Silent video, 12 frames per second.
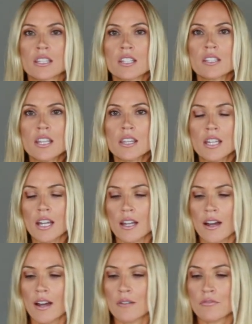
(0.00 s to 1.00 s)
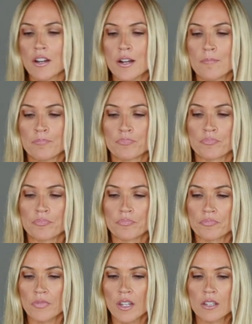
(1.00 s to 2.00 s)
This I think I got from
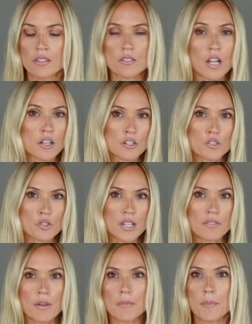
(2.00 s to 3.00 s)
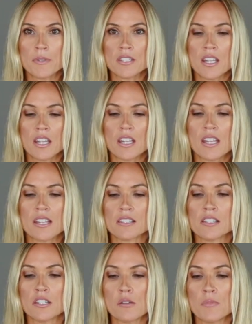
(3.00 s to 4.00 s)
the Dollar Tree, if I'm not mistaken. Has
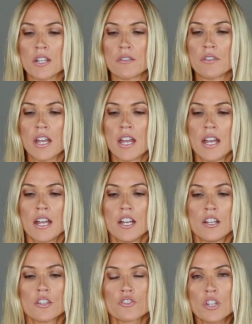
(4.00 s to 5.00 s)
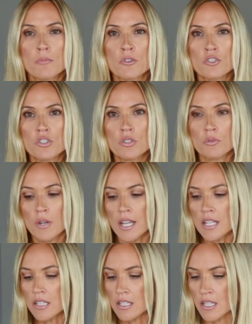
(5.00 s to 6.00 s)
a little bit of shimmer to
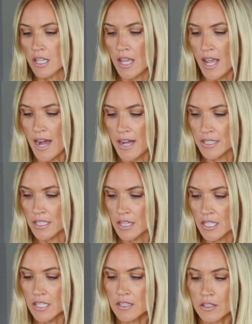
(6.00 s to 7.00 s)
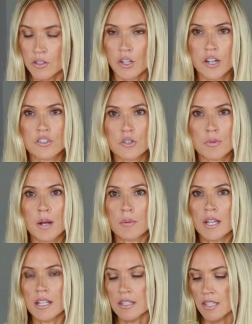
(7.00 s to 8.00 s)
it. And these larger
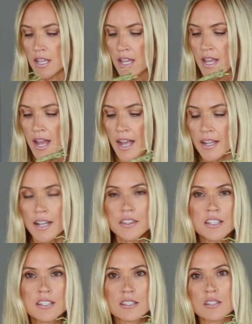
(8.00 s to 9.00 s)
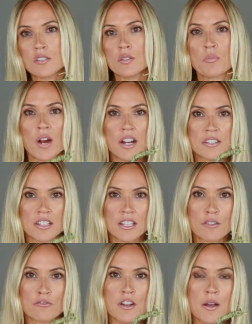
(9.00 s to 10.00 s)
pumpkins, I got these
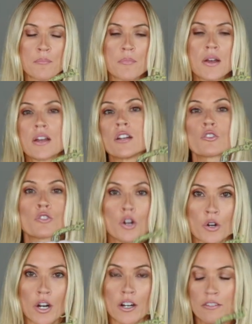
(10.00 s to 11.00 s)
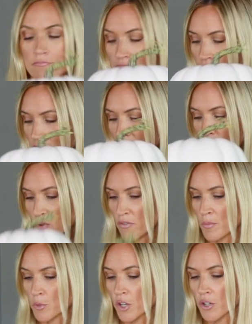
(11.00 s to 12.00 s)
surprisingly from Kroger. These were
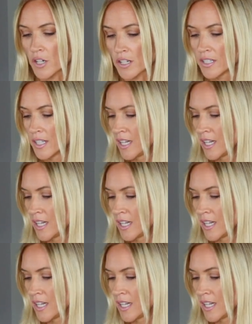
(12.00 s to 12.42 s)
from Kroger.